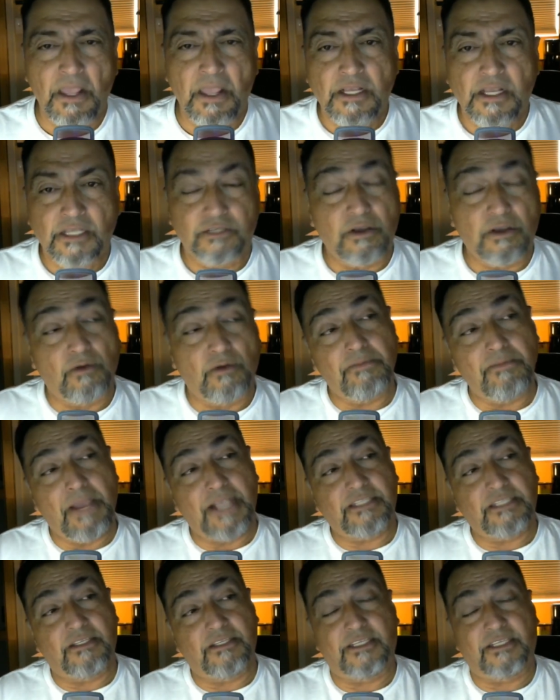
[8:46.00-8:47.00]
So I went back
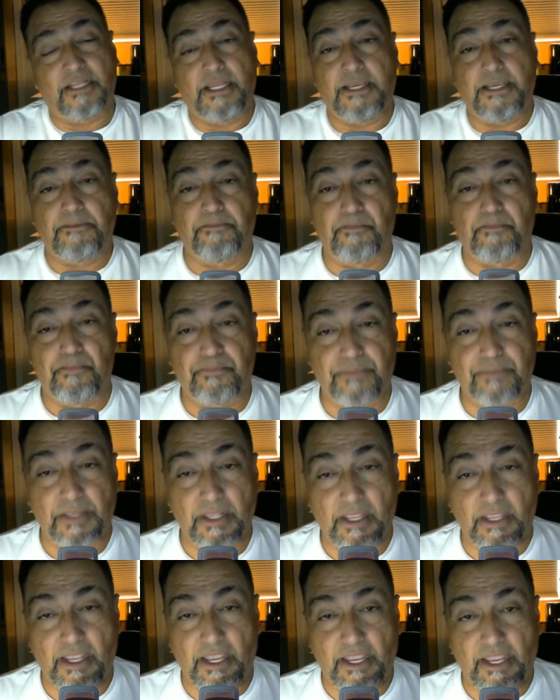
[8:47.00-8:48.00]
to sleep,
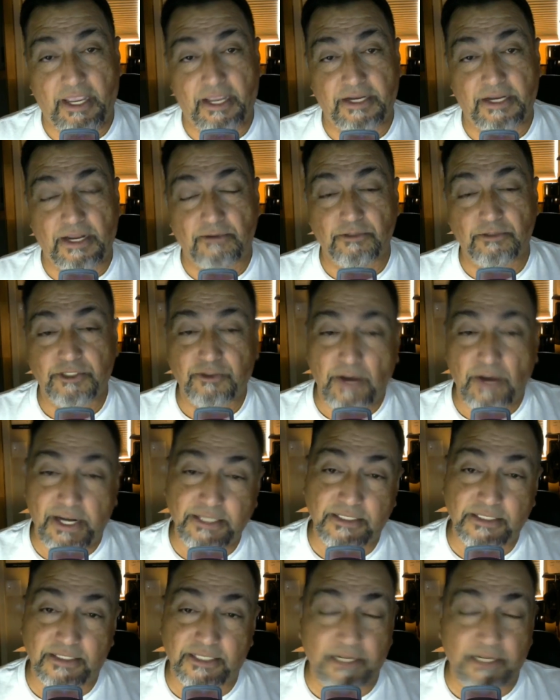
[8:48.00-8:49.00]
and I was trying
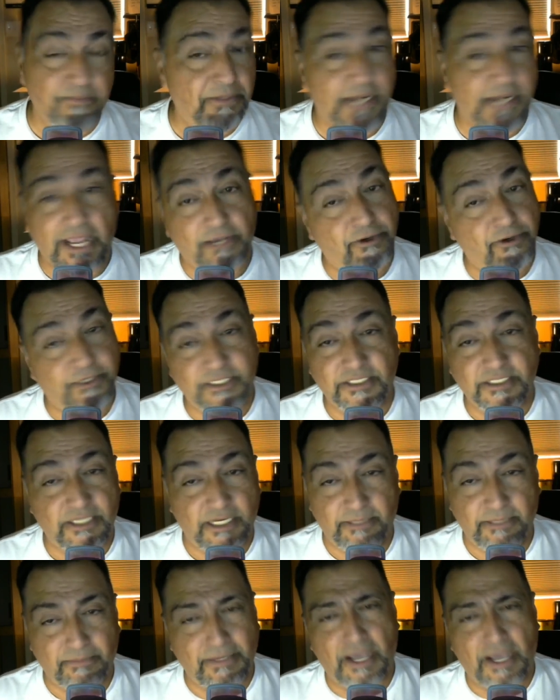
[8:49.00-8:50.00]
to sleep and I couldn't
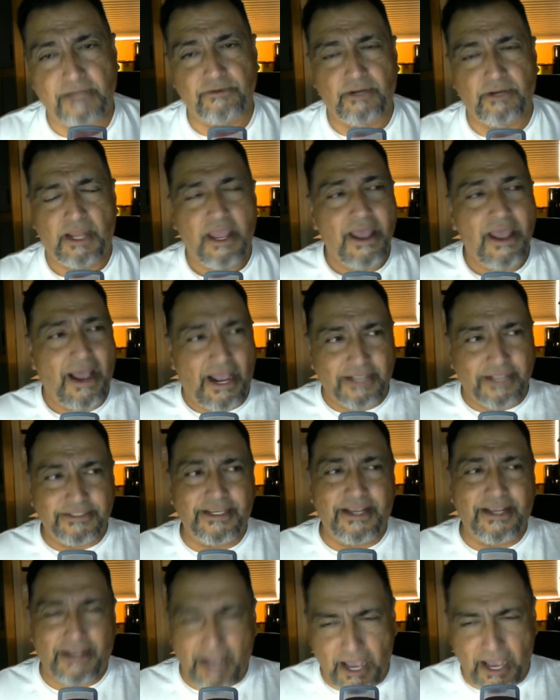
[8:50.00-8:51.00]
sleep. I say
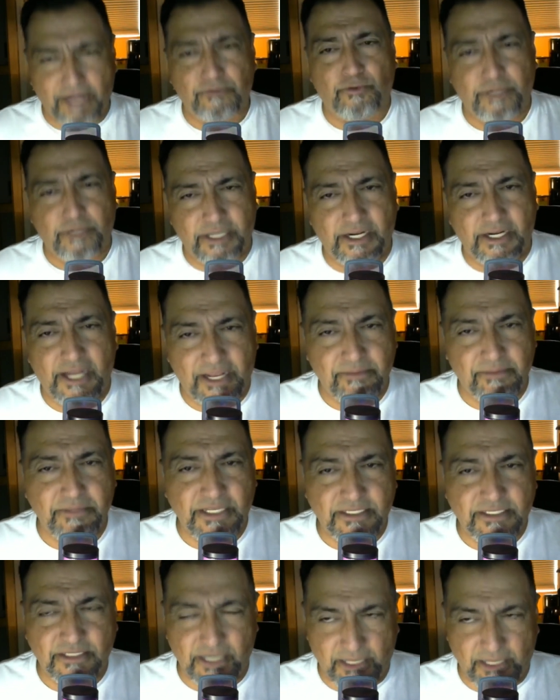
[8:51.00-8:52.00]
God wouldn't let me
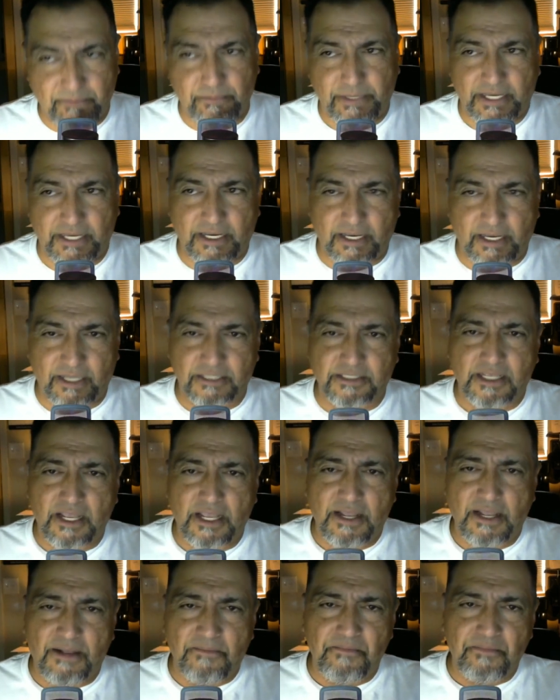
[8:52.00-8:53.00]
sleep because
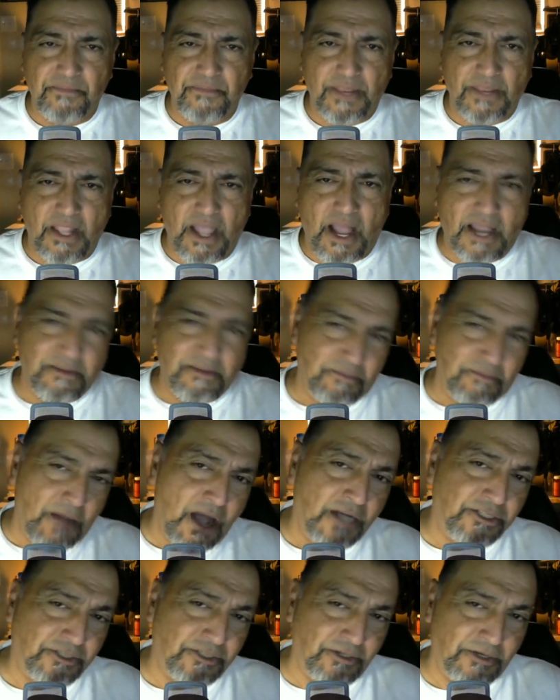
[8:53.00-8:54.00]
I
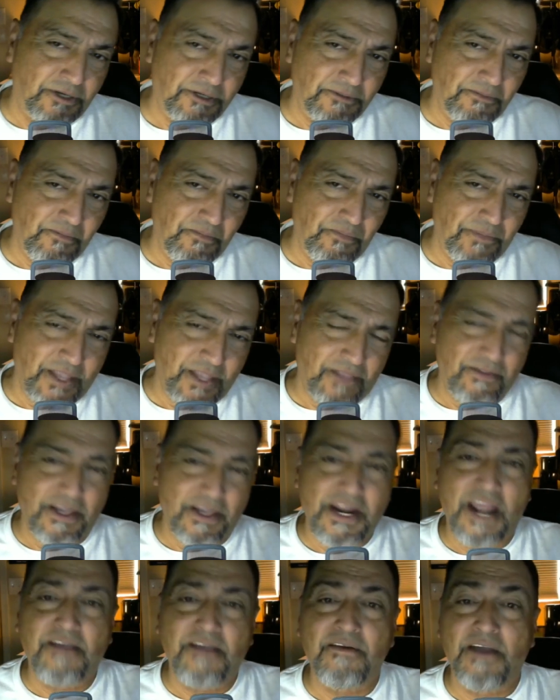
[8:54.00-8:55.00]
mocked her. And then
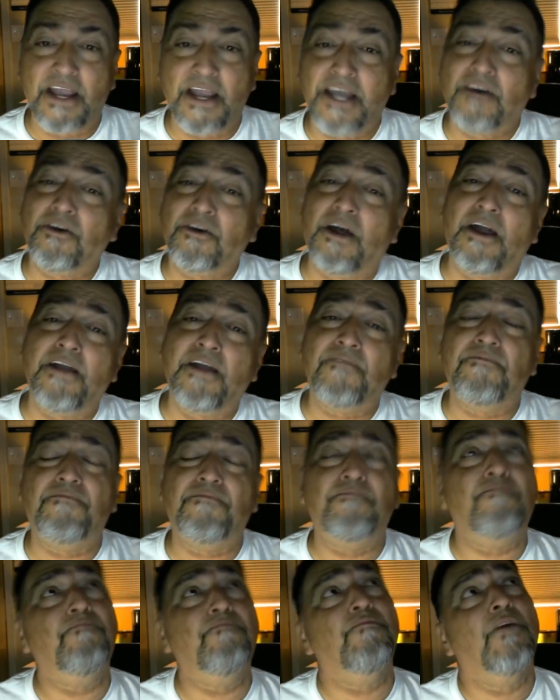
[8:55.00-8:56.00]
I
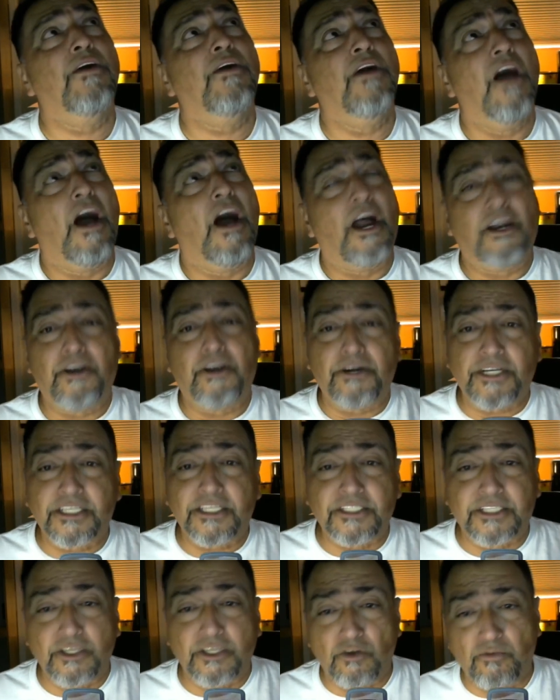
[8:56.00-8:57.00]
heard a
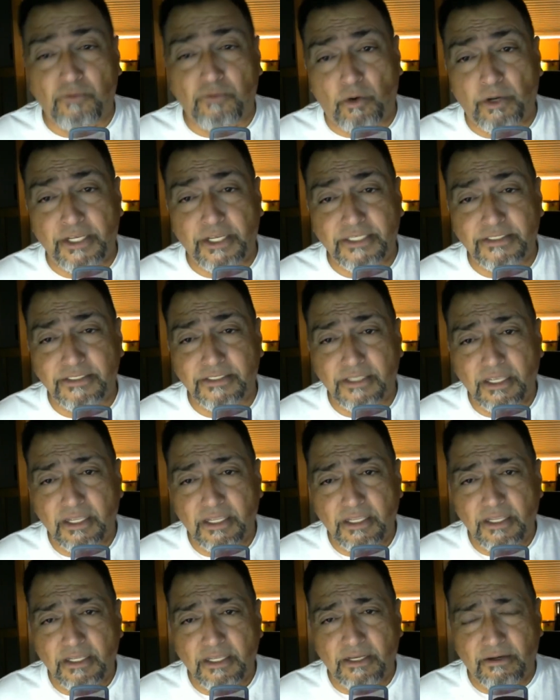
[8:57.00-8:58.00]
still voice.
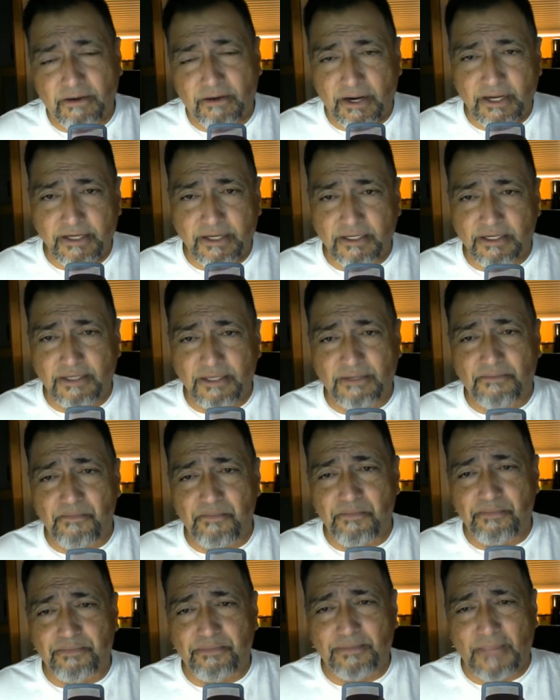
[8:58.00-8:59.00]
All right,
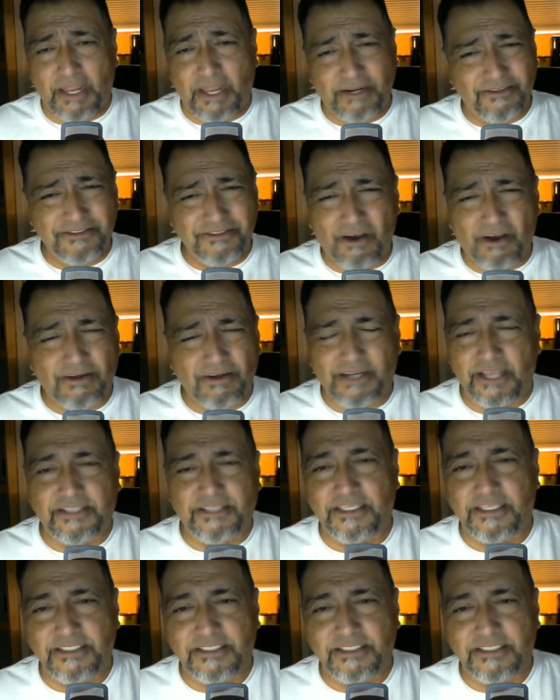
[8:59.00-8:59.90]
I don't talk like this